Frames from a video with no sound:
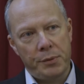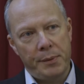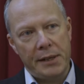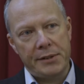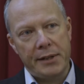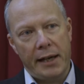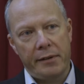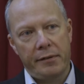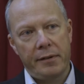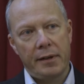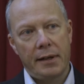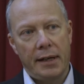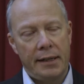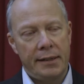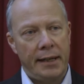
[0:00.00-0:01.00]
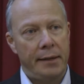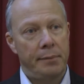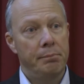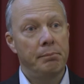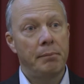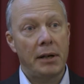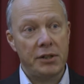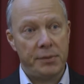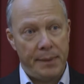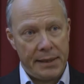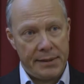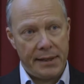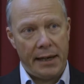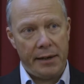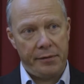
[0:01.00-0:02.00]
to be safe, indeed must be
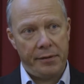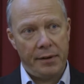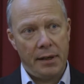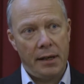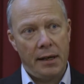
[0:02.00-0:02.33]
safe,